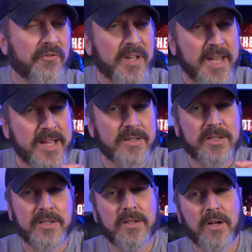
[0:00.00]

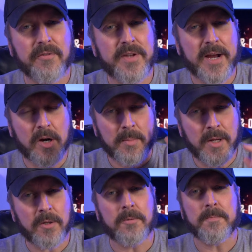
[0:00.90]
hint of
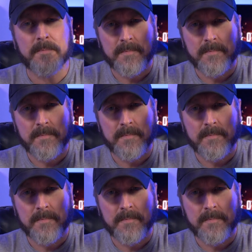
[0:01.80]
caramel